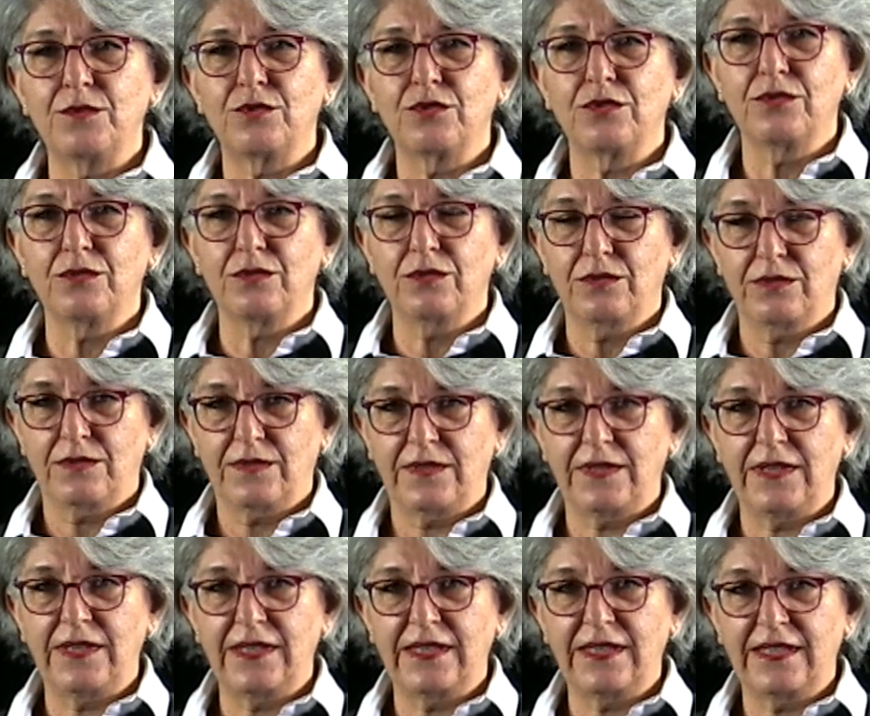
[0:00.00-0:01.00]
to
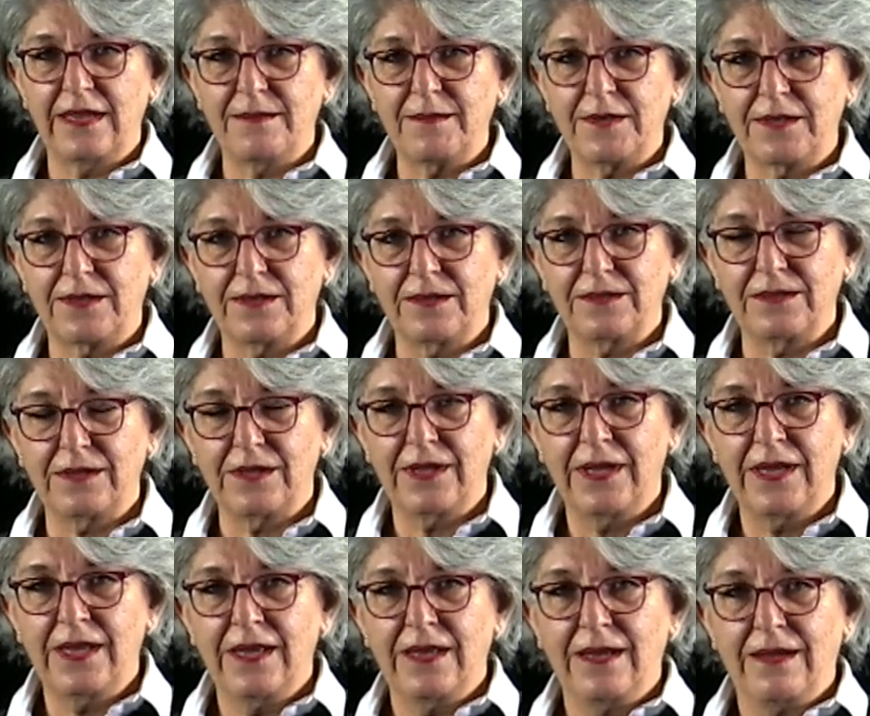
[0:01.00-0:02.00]
the chemical
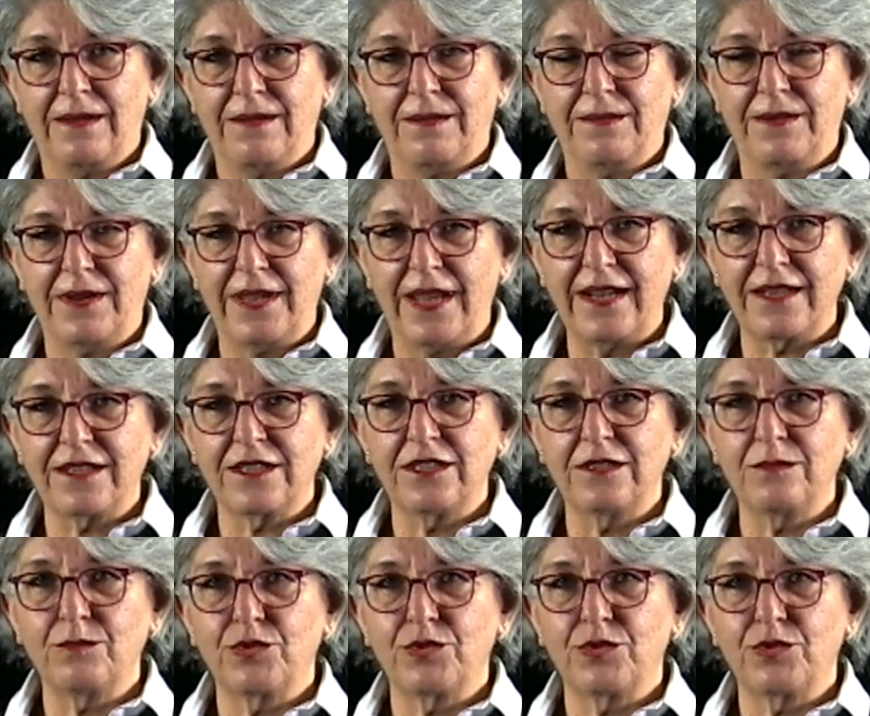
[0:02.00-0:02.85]
reaction